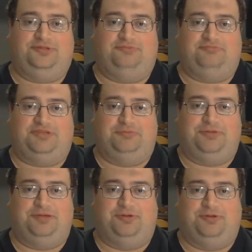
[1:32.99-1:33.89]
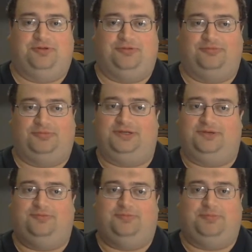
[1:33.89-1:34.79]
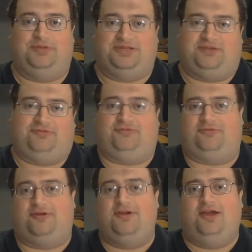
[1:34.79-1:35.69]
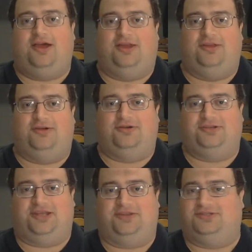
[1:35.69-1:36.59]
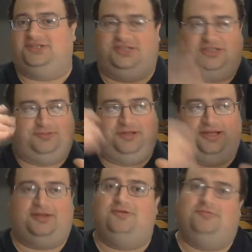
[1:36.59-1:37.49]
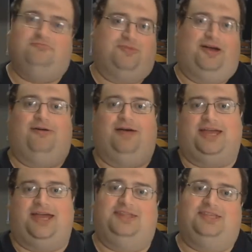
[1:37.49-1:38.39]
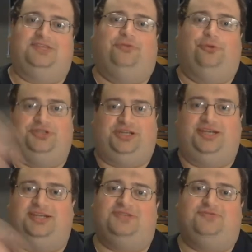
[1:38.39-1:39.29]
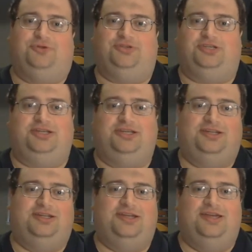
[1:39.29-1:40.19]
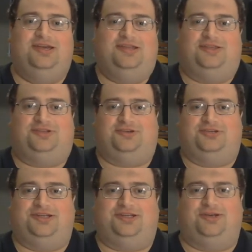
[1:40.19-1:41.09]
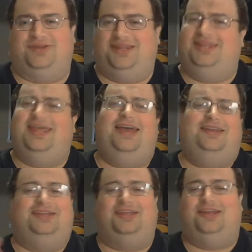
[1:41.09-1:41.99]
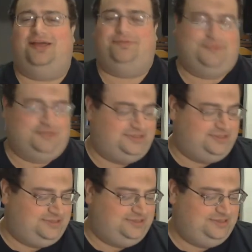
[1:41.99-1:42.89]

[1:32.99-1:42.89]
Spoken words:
some people might be tougher for others. Others just be like, well, I got this Fulci and this Fulci and this Argento, and then that it's.